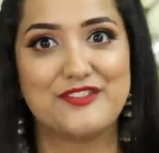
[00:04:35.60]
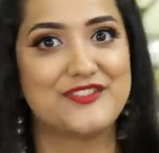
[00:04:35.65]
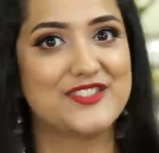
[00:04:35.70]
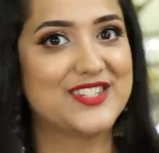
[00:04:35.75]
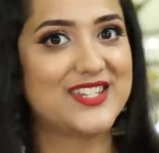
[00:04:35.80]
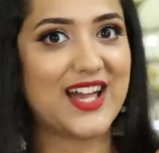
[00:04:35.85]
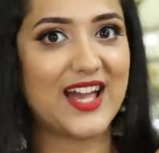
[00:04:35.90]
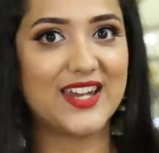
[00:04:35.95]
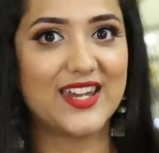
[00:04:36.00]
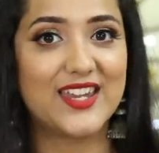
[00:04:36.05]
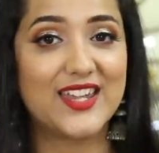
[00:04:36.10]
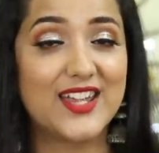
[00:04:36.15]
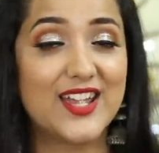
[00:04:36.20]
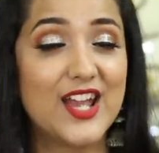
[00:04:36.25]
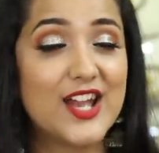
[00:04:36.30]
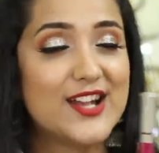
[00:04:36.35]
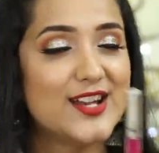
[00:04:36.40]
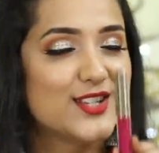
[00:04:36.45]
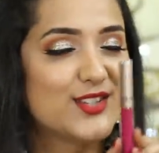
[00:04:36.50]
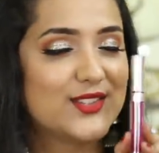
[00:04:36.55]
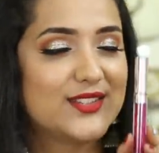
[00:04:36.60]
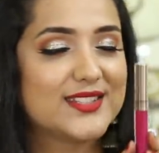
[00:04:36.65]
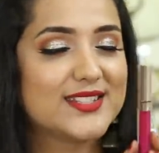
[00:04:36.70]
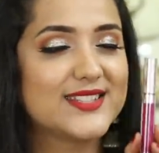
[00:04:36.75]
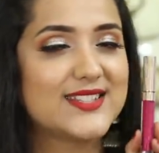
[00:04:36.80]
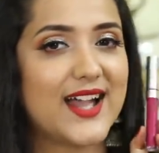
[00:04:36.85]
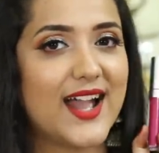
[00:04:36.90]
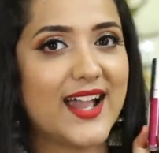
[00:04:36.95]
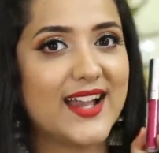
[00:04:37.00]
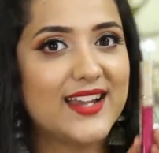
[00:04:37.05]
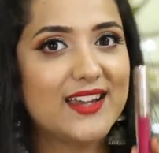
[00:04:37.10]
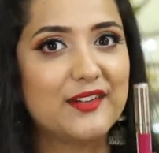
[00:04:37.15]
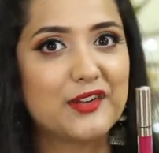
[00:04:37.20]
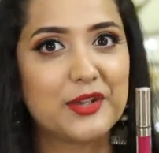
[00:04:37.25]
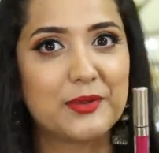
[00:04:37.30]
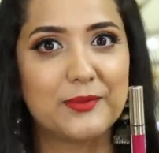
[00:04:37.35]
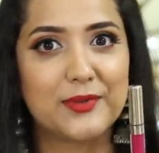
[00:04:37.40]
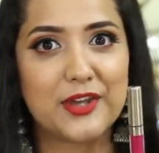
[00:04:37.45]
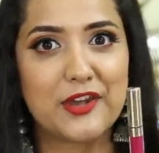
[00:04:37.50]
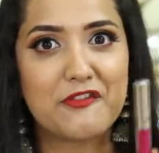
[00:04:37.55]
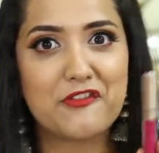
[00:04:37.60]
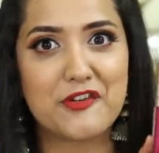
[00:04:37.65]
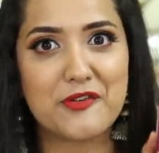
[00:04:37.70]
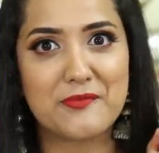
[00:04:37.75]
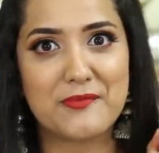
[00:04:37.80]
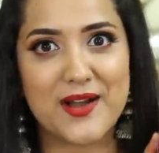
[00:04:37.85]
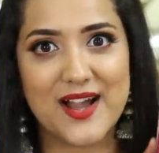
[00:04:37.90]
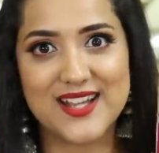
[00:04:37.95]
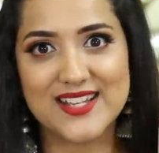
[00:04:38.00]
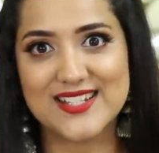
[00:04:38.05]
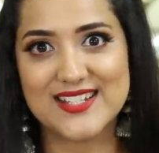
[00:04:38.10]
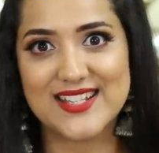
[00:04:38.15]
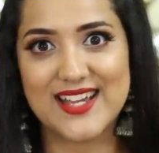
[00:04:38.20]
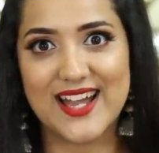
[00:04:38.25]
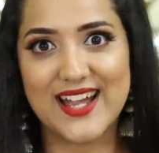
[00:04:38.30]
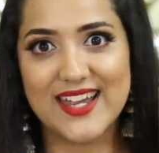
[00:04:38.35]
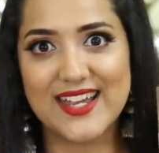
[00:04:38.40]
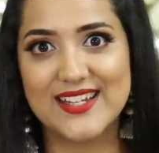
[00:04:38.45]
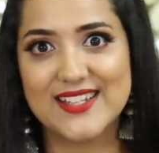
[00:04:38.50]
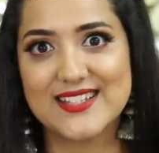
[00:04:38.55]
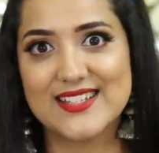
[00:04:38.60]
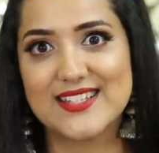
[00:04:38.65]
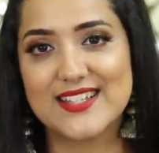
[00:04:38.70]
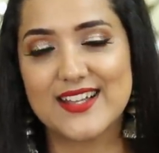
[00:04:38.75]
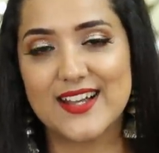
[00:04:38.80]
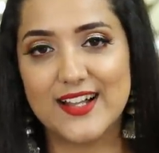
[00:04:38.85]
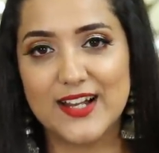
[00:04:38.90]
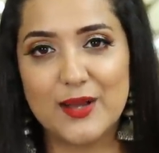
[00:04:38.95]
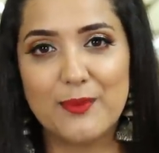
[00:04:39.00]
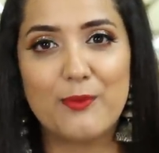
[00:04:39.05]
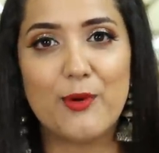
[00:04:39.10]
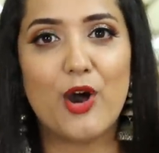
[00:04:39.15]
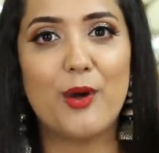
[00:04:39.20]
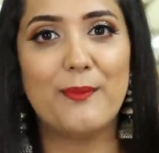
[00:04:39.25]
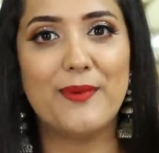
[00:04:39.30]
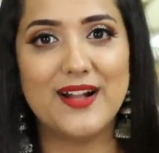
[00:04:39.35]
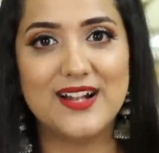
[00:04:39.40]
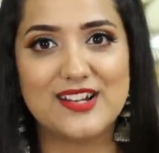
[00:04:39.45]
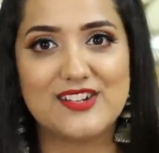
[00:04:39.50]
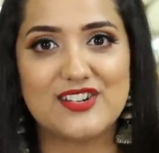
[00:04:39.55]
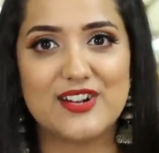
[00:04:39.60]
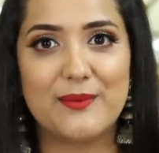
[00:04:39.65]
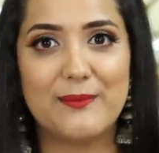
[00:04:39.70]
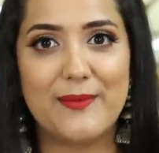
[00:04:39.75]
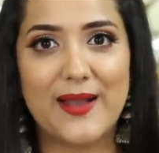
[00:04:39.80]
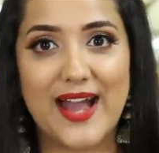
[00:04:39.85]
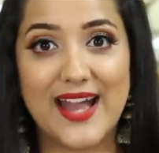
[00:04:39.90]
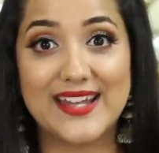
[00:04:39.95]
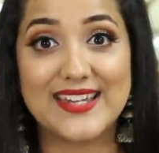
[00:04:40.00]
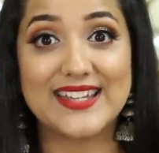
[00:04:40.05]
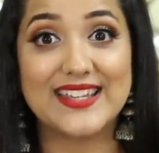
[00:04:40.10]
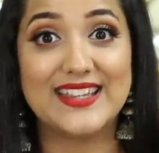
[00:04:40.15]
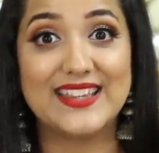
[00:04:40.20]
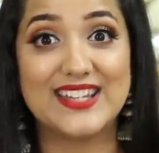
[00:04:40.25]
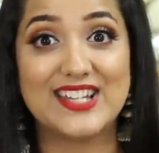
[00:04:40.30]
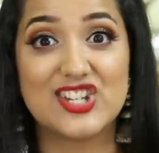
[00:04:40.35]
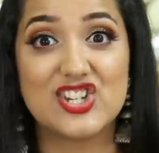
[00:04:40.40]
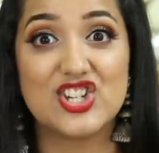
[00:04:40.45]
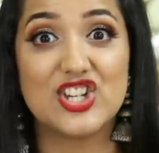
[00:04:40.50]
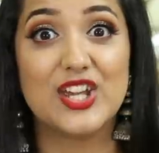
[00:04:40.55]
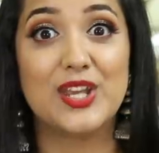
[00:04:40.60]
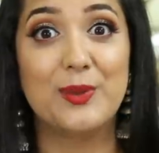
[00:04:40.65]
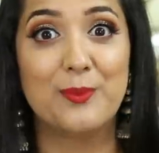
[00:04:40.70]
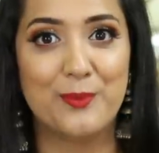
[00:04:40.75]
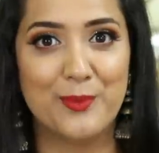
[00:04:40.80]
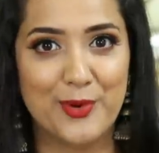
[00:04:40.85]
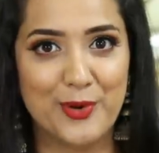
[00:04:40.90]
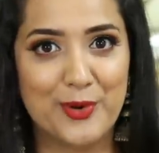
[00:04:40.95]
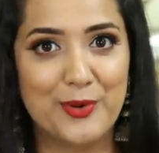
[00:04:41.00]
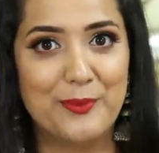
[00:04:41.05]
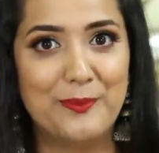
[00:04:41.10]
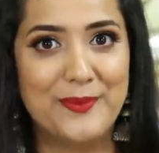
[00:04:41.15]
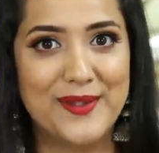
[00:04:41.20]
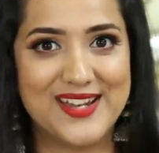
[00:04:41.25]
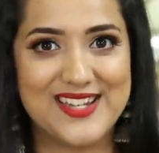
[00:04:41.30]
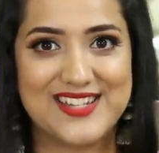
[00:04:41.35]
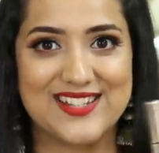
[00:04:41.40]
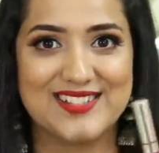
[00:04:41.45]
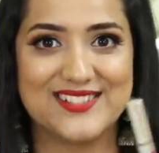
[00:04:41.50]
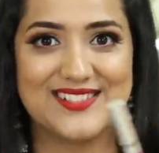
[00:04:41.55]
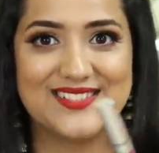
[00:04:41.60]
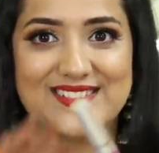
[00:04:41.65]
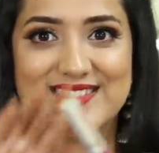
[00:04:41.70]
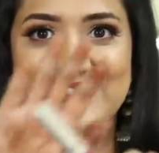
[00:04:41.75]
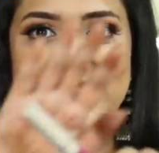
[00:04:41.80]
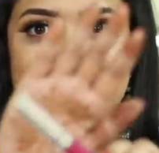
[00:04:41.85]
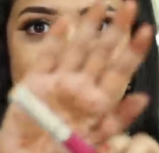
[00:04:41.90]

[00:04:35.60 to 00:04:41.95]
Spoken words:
kind of stunning. So this is highly recommended from my side. This is Colourpop Ultra Matte in the shade More Better.